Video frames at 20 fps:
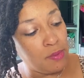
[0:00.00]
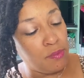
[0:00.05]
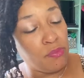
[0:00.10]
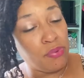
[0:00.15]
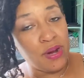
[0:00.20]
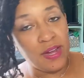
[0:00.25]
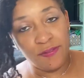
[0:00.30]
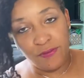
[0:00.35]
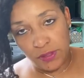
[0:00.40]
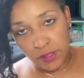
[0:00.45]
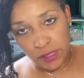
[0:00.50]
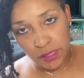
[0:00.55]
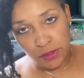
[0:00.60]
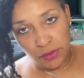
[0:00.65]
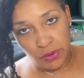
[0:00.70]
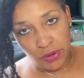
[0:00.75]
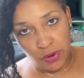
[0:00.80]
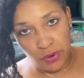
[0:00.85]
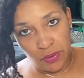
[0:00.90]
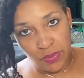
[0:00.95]
breakfast
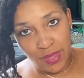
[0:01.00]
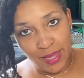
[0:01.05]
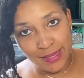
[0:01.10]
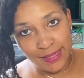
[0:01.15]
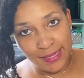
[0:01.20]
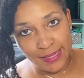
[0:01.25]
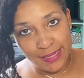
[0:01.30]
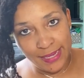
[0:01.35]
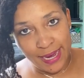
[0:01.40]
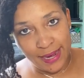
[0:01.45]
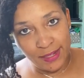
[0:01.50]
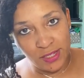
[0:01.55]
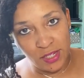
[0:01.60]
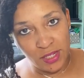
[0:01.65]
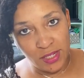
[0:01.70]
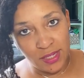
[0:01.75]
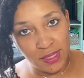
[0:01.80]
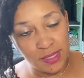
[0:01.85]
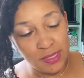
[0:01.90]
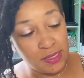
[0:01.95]
cereal that's attaching
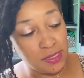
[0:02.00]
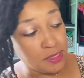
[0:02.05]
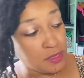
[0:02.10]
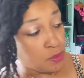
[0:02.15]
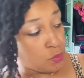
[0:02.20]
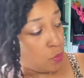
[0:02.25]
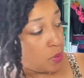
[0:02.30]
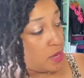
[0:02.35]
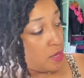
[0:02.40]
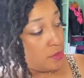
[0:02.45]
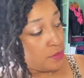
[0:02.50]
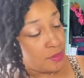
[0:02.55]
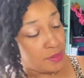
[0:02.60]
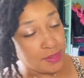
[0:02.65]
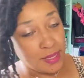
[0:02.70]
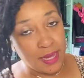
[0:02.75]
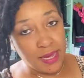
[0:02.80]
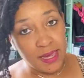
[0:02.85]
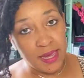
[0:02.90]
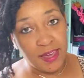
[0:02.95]
to this as well. So
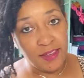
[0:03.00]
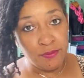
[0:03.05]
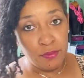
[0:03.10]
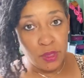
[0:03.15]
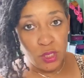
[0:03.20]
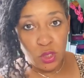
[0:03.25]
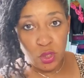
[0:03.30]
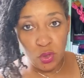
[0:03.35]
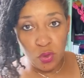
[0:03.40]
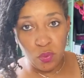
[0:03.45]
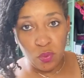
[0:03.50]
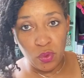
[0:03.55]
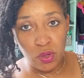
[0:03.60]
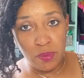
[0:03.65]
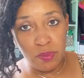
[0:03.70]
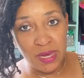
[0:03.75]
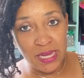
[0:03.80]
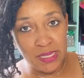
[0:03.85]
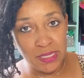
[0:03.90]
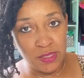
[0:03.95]
that gave me two
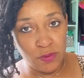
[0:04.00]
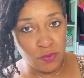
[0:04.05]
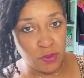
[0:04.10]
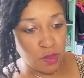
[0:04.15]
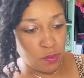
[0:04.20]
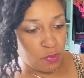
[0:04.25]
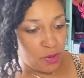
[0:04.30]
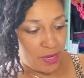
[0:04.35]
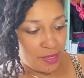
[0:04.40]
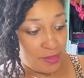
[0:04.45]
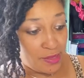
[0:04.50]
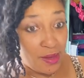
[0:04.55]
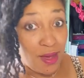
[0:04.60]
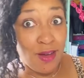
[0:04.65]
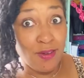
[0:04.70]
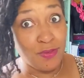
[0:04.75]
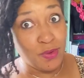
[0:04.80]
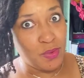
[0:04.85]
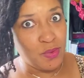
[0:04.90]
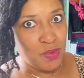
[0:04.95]
rebates for the price
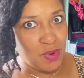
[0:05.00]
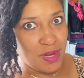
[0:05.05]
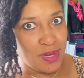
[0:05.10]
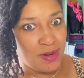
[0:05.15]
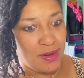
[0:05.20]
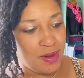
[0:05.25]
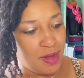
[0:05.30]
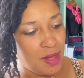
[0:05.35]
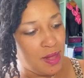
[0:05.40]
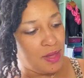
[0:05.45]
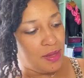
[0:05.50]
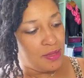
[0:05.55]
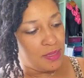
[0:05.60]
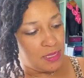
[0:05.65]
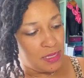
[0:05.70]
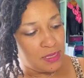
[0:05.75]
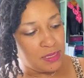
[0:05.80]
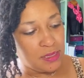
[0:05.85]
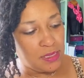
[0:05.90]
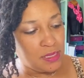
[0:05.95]
of one.
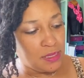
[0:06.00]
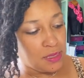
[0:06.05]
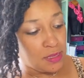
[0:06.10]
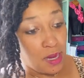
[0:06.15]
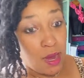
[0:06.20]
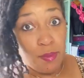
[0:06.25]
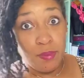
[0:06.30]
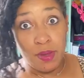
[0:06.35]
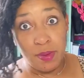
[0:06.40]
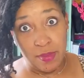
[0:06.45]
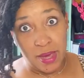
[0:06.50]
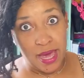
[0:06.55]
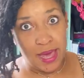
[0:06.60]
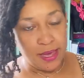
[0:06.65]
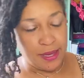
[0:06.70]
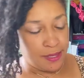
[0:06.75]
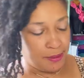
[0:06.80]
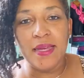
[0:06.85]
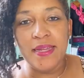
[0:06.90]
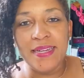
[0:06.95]
10 cents coming back.
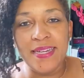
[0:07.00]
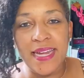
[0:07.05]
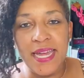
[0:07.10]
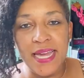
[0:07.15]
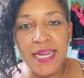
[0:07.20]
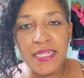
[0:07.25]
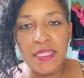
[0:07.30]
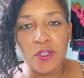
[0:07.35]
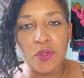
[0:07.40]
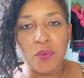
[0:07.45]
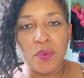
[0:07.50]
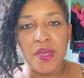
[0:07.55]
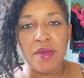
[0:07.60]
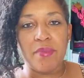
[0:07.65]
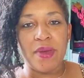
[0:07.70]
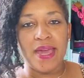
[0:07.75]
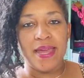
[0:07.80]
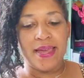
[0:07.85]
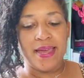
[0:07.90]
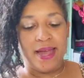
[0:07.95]
Next
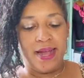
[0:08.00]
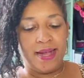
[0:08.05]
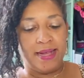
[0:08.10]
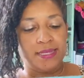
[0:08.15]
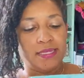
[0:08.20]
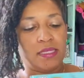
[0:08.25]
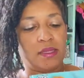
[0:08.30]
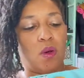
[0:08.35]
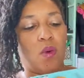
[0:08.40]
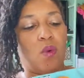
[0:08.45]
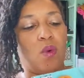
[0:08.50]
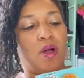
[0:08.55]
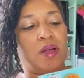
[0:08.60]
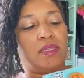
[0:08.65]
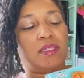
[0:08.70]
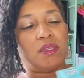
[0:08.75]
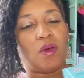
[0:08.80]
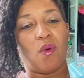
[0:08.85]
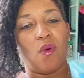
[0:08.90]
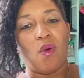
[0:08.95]
rebate, guys,
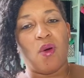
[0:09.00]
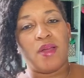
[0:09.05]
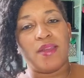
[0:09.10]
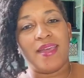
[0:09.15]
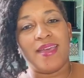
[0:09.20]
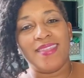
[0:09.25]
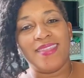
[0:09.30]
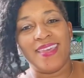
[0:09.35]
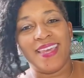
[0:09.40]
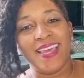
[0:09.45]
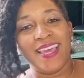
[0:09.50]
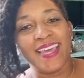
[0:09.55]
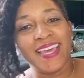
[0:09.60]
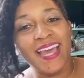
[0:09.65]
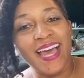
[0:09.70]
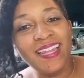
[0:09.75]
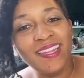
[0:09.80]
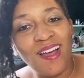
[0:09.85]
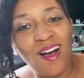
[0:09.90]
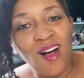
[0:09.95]
was on the
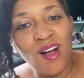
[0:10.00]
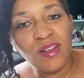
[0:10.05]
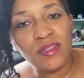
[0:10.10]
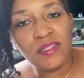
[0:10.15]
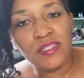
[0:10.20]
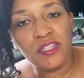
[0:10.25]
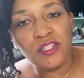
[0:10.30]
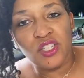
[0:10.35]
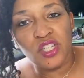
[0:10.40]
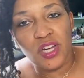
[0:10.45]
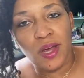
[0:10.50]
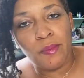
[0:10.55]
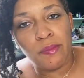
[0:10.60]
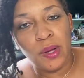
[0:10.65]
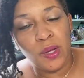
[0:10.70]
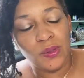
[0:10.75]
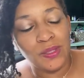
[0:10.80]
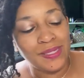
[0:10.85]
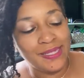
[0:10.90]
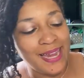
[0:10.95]
Kellogg's
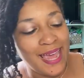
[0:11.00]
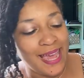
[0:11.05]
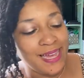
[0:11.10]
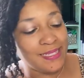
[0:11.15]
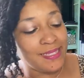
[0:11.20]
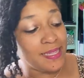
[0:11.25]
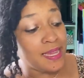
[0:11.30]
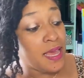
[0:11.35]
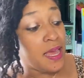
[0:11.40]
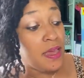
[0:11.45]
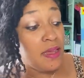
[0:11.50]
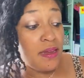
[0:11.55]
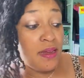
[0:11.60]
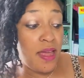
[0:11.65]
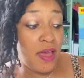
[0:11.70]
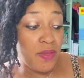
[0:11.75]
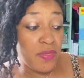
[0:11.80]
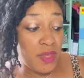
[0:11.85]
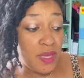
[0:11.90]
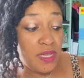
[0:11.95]
Jumbo Snacks.
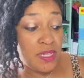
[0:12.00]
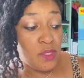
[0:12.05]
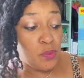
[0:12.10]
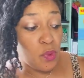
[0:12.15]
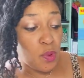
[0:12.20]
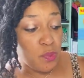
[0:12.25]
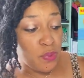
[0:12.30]
Now, these were